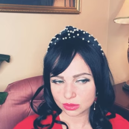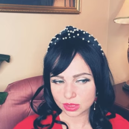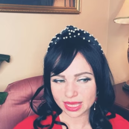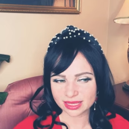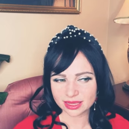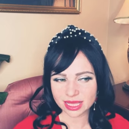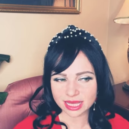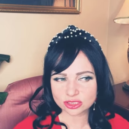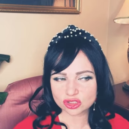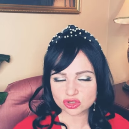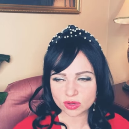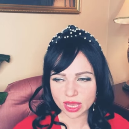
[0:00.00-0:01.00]
and
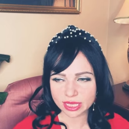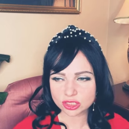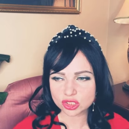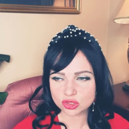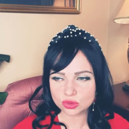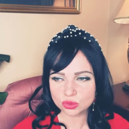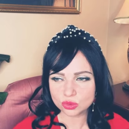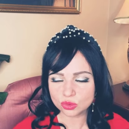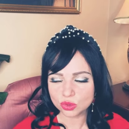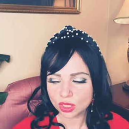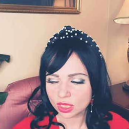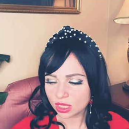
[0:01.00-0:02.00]
not try
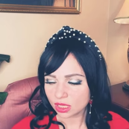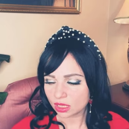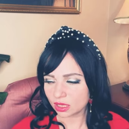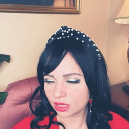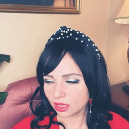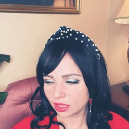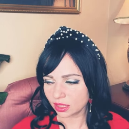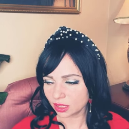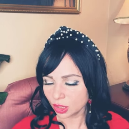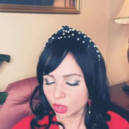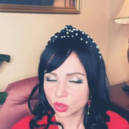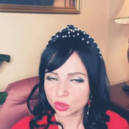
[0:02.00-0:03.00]
to uh,
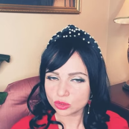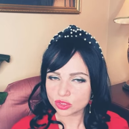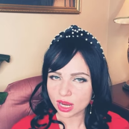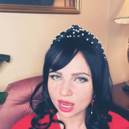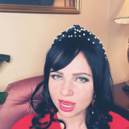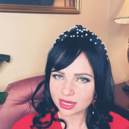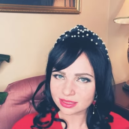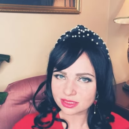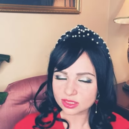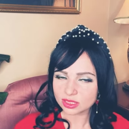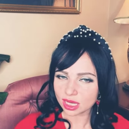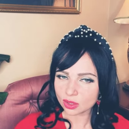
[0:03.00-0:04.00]
hurt other
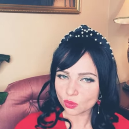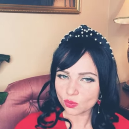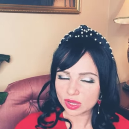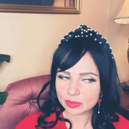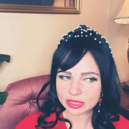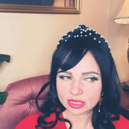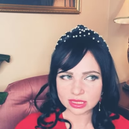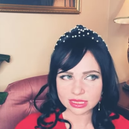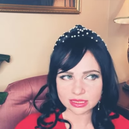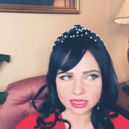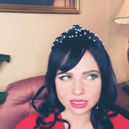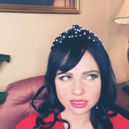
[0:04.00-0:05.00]
young women
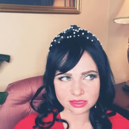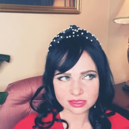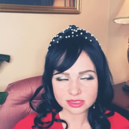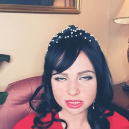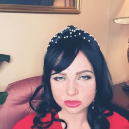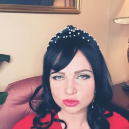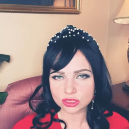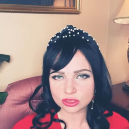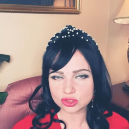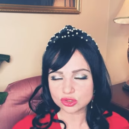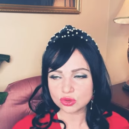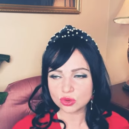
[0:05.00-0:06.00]
that are considering
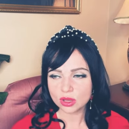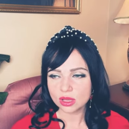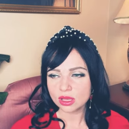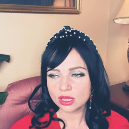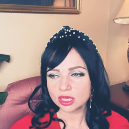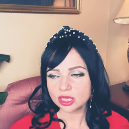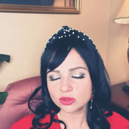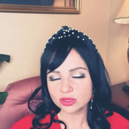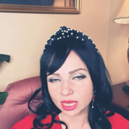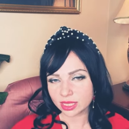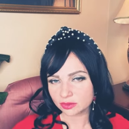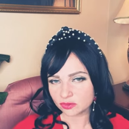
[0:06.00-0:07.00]
to
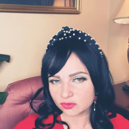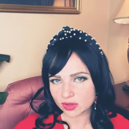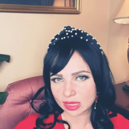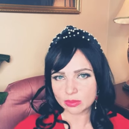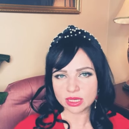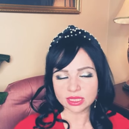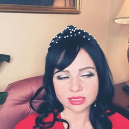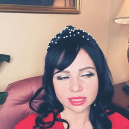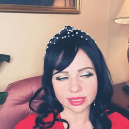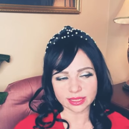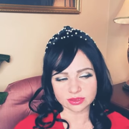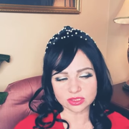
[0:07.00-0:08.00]
create a family
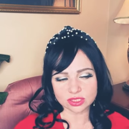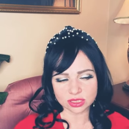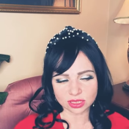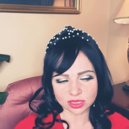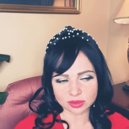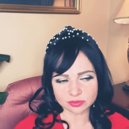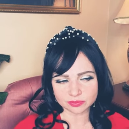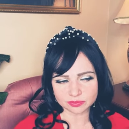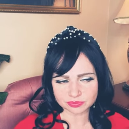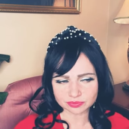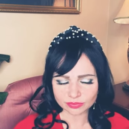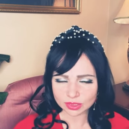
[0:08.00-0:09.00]
and um,
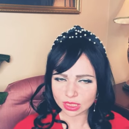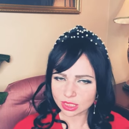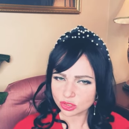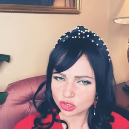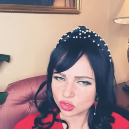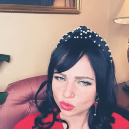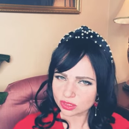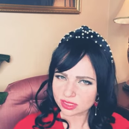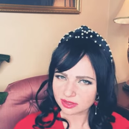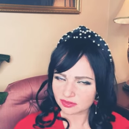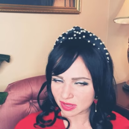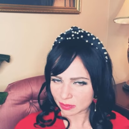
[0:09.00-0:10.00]
enjoy
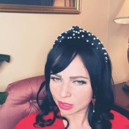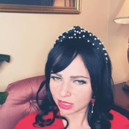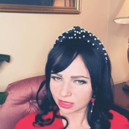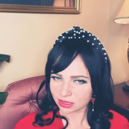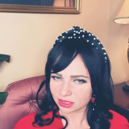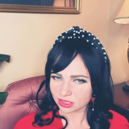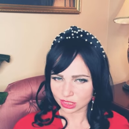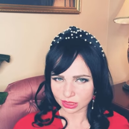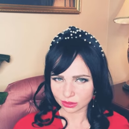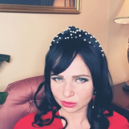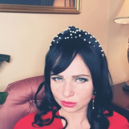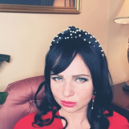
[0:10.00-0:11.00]
their femininity